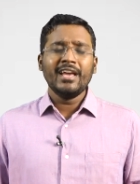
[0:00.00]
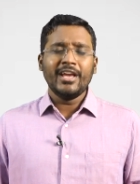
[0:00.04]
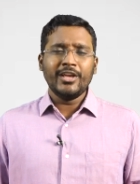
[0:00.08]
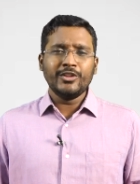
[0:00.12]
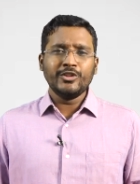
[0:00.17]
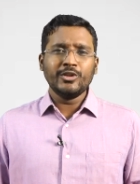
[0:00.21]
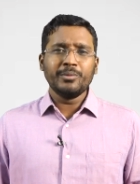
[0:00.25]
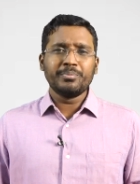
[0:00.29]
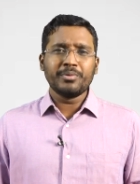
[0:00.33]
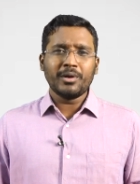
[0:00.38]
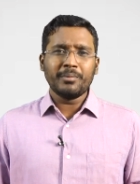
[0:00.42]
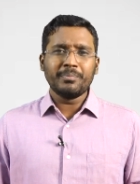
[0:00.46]

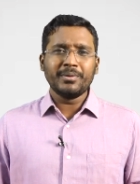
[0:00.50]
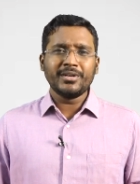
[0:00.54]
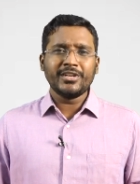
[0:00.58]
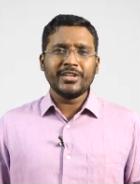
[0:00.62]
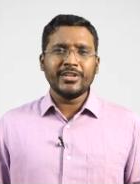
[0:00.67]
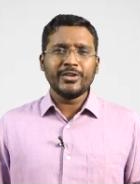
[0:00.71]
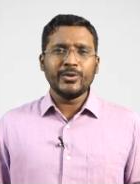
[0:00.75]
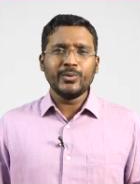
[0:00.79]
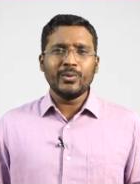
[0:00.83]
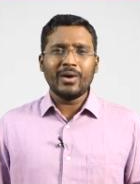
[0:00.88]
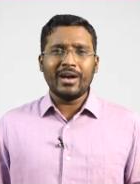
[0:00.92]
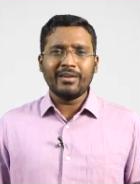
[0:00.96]
in the
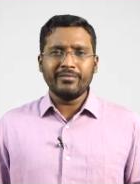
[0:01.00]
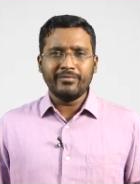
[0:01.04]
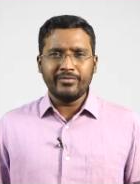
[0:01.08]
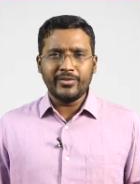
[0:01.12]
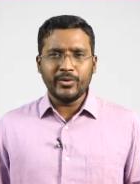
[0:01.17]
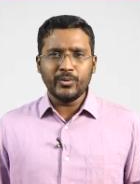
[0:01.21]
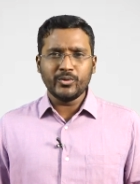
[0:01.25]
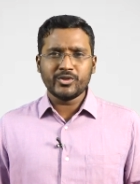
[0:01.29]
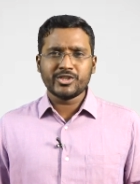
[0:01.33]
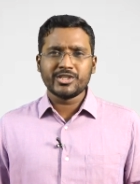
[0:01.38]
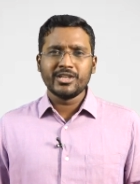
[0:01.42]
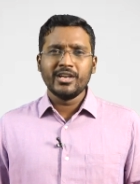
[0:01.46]
property you have
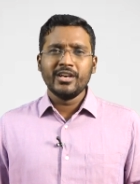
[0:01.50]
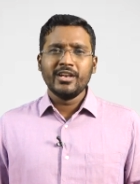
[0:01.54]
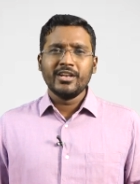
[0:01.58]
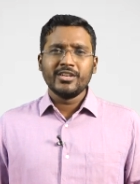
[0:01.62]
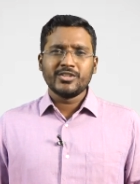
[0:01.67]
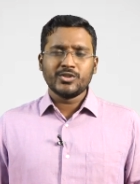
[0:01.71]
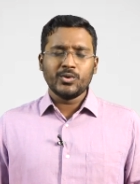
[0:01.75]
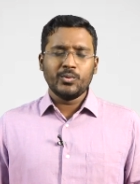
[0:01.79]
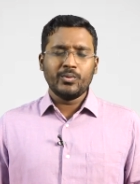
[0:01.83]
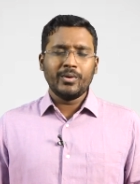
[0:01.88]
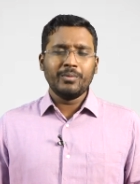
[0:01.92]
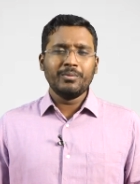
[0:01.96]
views
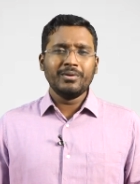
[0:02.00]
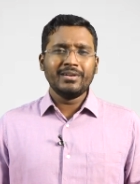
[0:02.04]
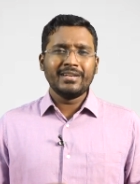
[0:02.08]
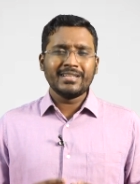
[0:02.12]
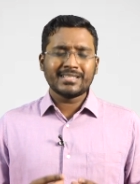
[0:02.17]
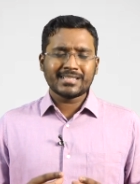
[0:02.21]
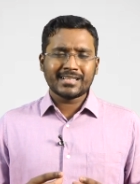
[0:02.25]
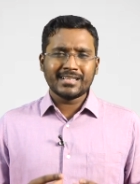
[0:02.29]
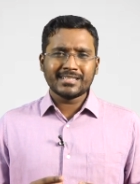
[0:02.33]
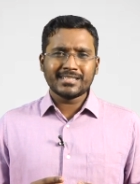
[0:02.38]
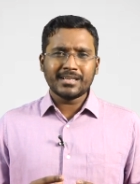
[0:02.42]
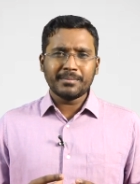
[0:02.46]
so we will
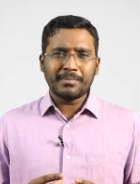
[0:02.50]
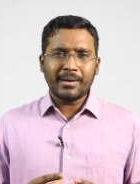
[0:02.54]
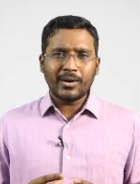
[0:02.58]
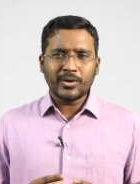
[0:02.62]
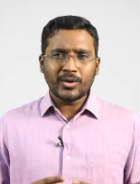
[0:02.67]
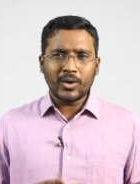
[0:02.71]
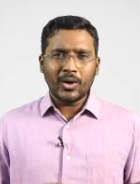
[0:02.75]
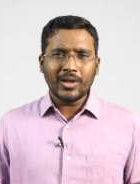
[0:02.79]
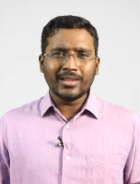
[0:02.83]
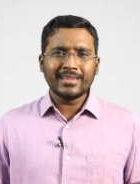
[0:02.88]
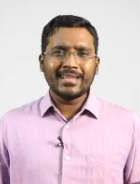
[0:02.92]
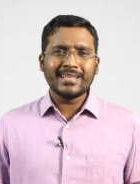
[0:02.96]
discuss
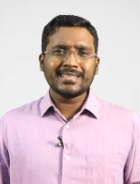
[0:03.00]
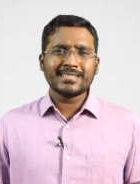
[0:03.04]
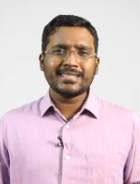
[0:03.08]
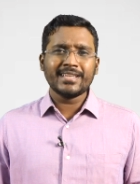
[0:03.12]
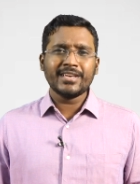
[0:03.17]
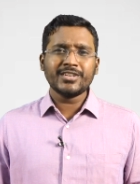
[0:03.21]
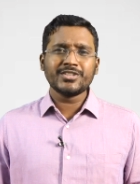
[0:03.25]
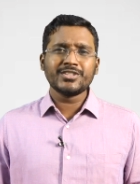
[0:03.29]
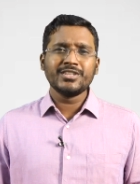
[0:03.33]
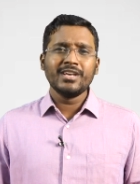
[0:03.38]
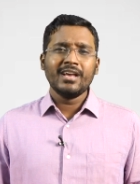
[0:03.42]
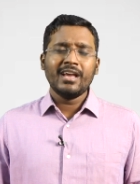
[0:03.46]
about all these
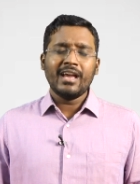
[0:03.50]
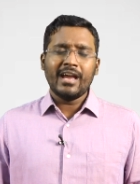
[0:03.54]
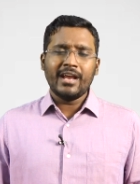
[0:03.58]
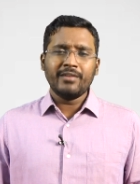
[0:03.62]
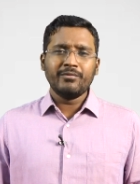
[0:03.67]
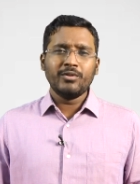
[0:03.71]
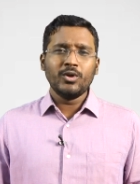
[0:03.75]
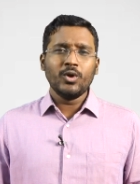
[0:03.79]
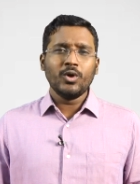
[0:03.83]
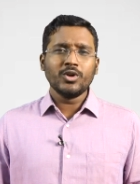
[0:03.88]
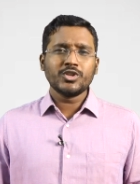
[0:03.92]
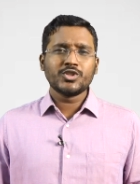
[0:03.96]
things
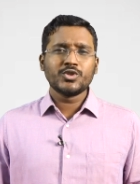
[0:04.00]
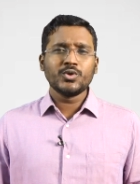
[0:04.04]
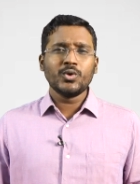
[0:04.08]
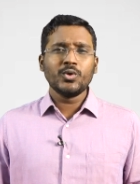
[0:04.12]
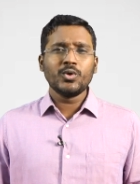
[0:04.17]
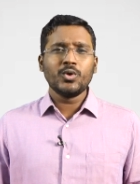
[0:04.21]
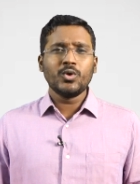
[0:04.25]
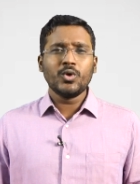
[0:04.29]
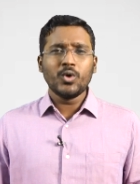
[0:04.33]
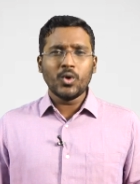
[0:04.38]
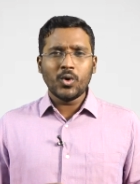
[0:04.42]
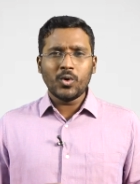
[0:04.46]
and we'll also
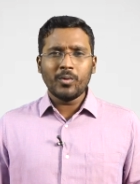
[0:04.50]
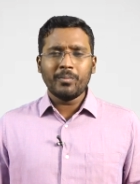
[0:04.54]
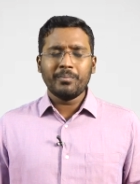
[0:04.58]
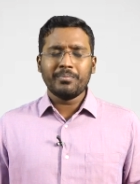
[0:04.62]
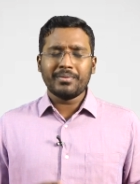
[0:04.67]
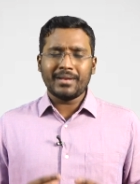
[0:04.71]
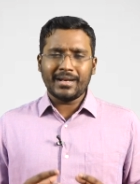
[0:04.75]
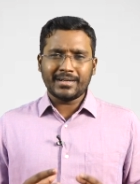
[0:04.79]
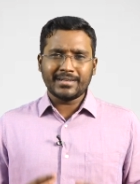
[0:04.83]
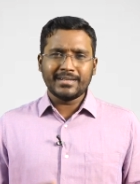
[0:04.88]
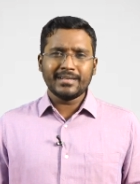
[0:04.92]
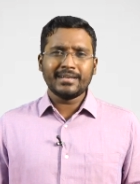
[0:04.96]
go
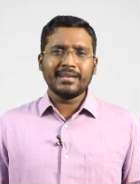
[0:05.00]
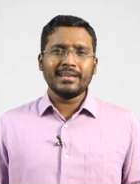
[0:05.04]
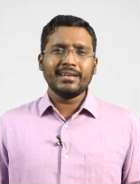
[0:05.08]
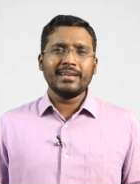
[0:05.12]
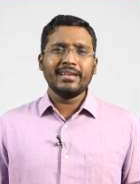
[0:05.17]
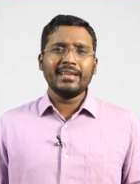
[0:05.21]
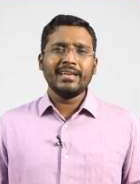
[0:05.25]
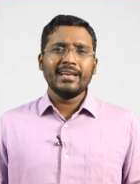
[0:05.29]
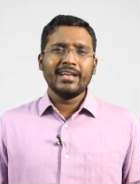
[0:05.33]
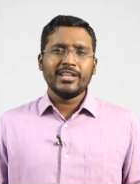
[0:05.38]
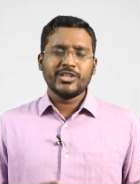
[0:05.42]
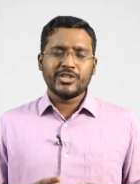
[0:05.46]

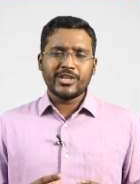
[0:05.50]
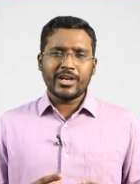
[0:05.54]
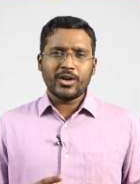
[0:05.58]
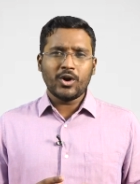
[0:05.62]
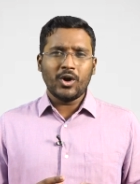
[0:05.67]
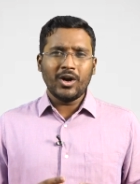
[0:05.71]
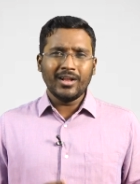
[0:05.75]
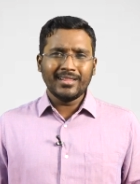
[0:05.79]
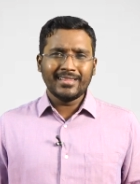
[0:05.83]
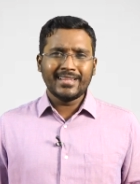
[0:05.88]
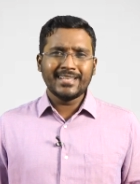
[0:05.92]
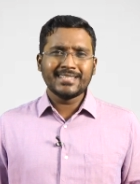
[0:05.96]
practically check
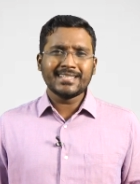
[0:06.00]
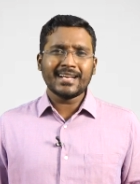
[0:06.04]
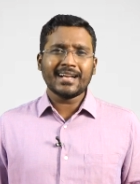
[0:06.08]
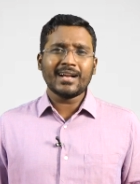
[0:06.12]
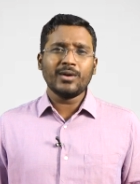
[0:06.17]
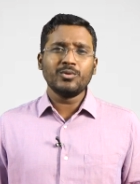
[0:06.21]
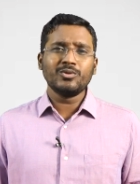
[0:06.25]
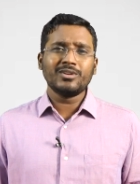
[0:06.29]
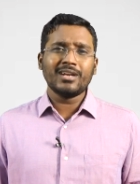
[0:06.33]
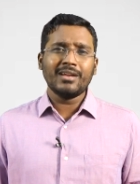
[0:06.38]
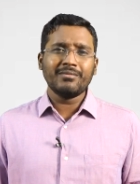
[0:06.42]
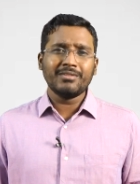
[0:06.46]
all these
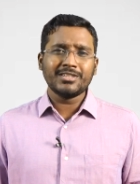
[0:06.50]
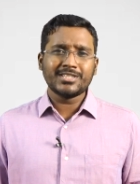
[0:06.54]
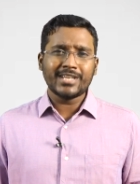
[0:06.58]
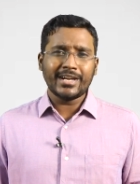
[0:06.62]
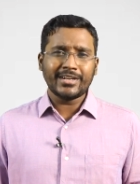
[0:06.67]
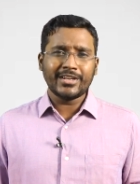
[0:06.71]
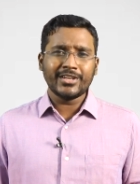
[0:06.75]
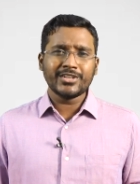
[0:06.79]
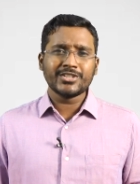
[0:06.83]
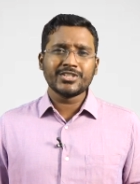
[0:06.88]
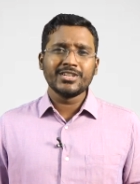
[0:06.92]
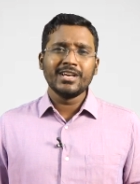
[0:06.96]
account level
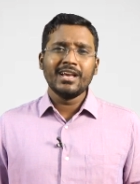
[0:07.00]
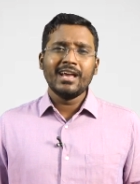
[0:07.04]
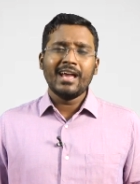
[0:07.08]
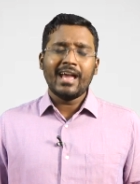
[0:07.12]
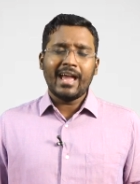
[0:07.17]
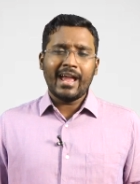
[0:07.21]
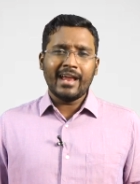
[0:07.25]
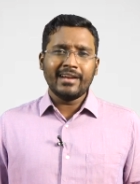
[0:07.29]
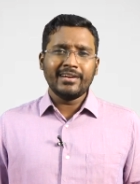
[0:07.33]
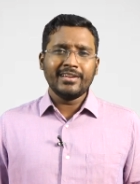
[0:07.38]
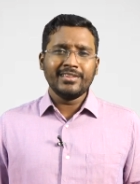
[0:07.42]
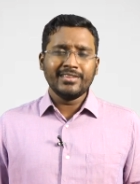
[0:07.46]
settings
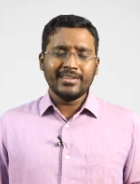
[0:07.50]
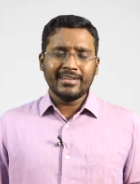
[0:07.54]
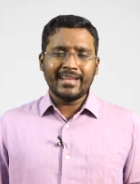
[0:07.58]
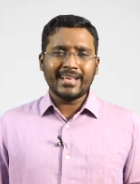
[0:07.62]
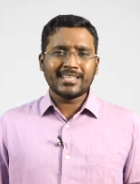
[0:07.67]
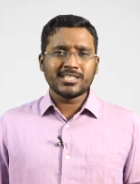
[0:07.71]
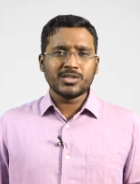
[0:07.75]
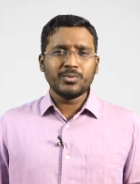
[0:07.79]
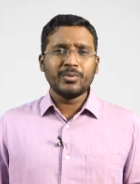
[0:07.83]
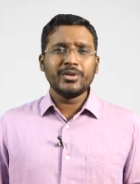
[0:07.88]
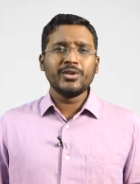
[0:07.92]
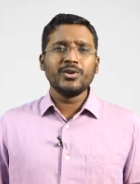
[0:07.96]
and in the
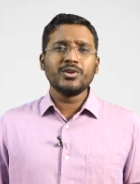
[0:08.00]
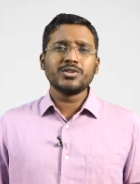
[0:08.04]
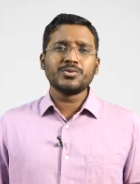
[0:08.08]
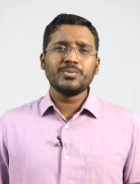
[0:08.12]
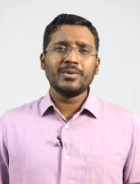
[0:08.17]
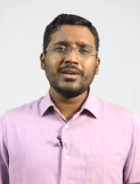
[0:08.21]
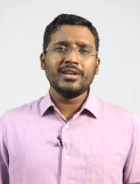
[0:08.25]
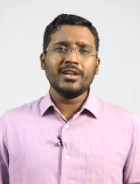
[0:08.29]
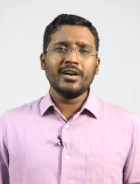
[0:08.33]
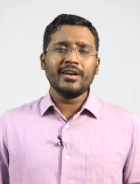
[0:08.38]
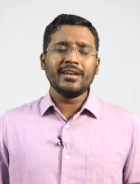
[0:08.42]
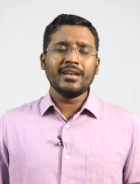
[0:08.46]
next videos
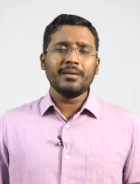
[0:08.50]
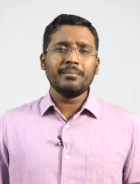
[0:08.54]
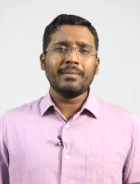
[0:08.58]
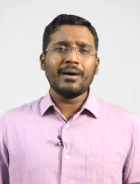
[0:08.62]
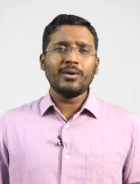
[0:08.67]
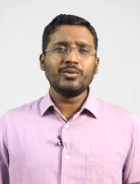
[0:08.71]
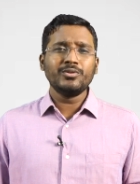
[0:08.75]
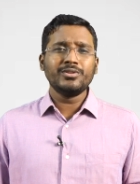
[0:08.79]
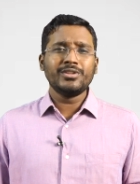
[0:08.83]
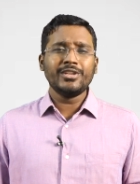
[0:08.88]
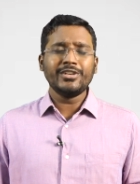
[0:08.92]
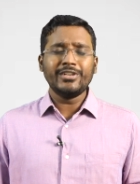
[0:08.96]
we'll learn
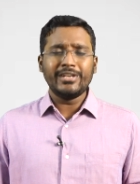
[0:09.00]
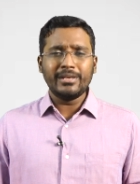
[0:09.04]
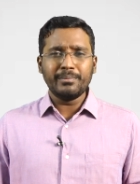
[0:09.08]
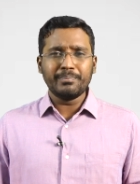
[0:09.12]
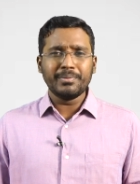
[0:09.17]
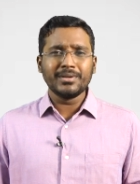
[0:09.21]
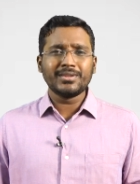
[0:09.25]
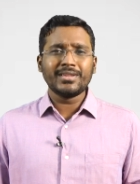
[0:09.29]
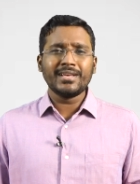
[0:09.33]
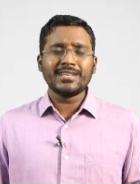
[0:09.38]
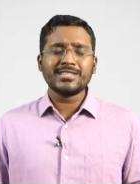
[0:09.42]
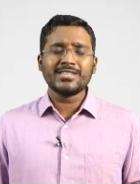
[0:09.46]
about the
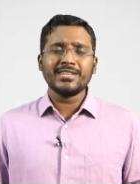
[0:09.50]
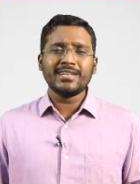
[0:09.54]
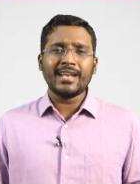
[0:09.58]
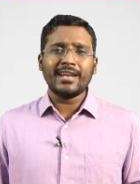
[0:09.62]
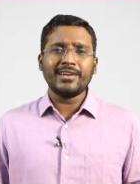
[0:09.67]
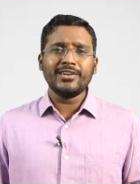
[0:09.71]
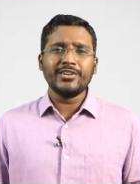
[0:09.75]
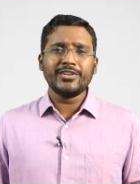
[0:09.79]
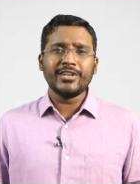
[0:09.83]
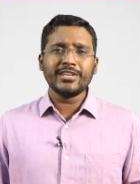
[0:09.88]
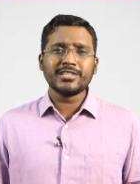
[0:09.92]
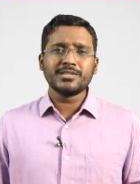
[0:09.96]
deeper things in
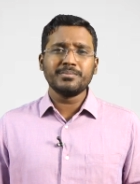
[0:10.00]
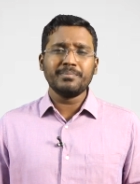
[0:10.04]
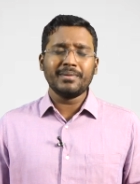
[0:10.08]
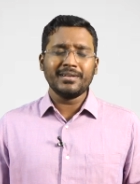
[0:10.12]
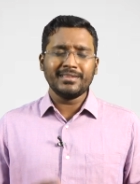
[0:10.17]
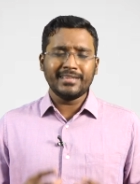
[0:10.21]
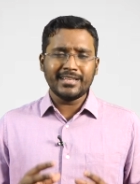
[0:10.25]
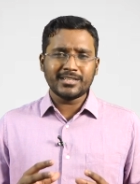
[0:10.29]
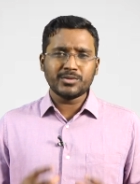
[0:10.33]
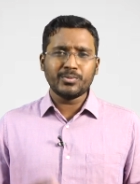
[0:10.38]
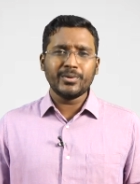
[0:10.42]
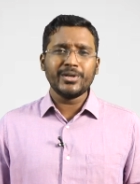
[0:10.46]
analytics
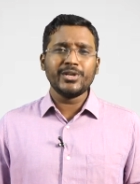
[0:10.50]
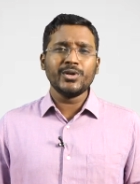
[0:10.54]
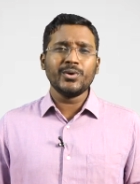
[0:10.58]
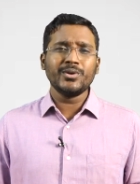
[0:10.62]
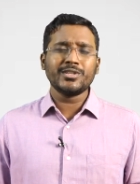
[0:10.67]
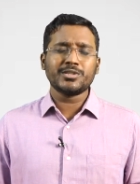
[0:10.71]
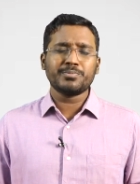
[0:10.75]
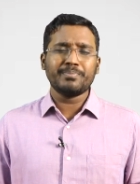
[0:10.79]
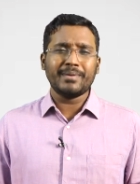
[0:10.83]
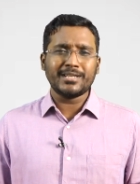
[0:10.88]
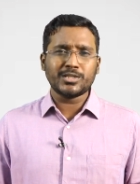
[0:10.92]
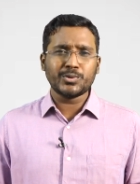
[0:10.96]
but this video
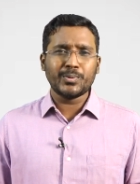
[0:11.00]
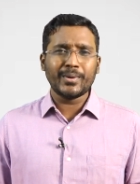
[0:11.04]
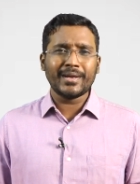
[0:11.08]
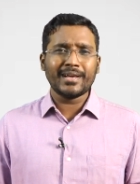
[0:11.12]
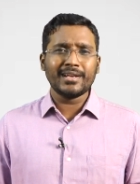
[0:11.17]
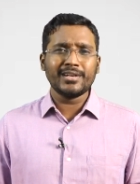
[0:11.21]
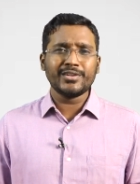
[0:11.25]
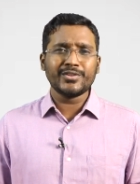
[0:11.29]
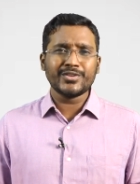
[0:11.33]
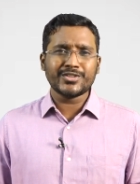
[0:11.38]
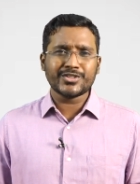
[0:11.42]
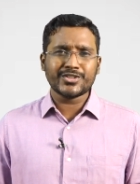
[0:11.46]
is
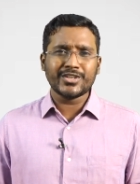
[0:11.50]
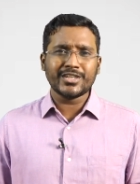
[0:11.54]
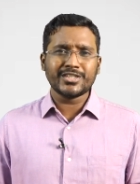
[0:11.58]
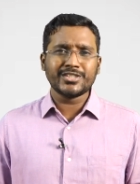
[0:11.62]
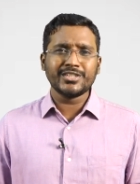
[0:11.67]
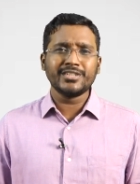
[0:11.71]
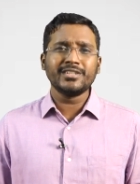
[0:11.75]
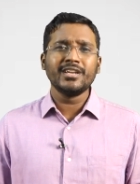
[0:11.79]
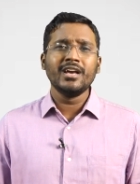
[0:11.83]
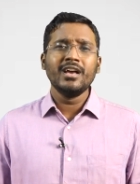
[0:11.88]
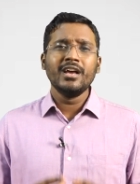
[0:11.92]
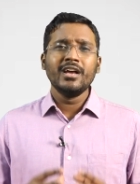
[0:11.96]
specifically
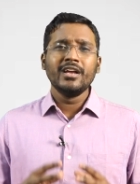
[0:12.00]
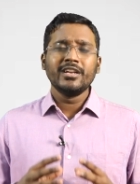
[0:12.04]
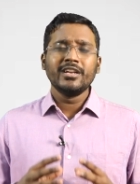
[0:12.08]
restricted